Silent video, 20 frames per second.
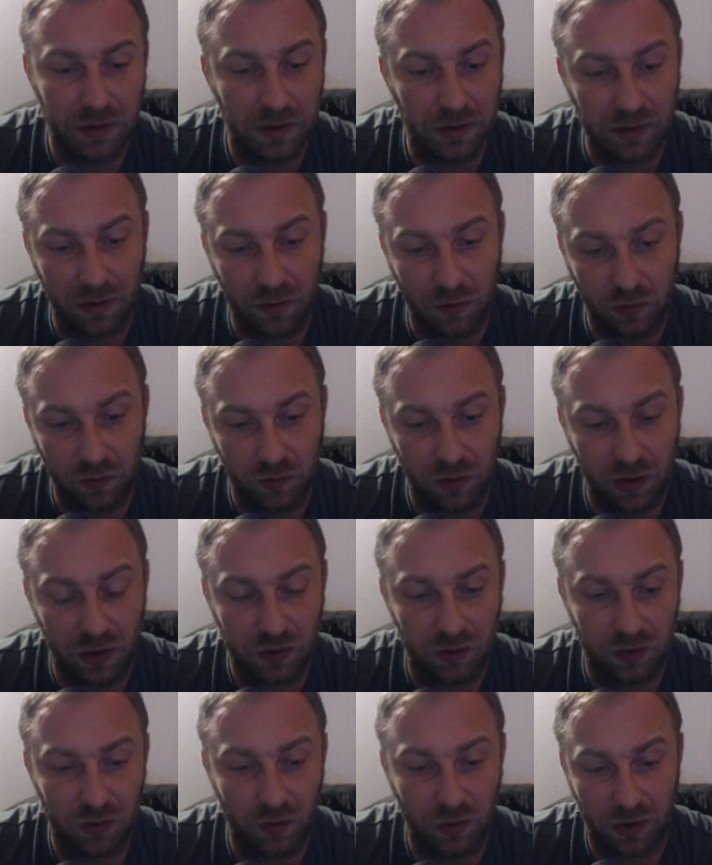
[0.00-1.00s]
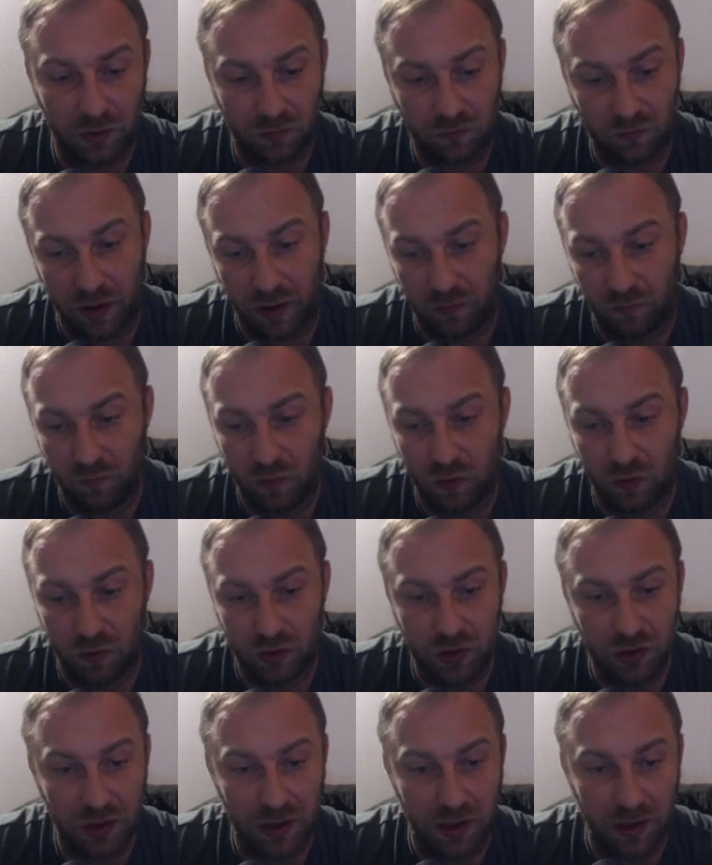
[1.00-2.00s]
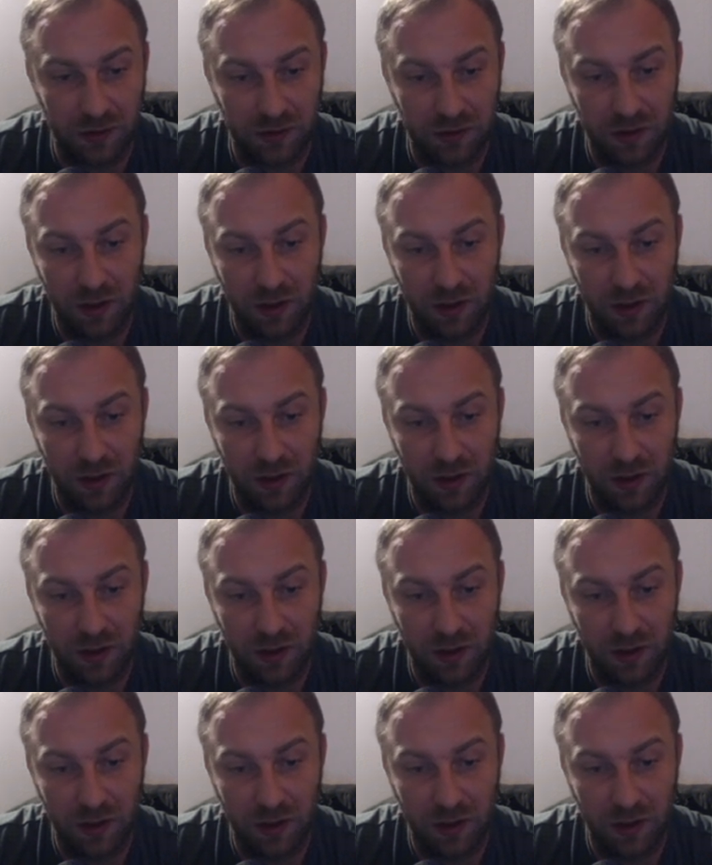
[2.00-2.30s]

In the continuation, you can try rook on g8,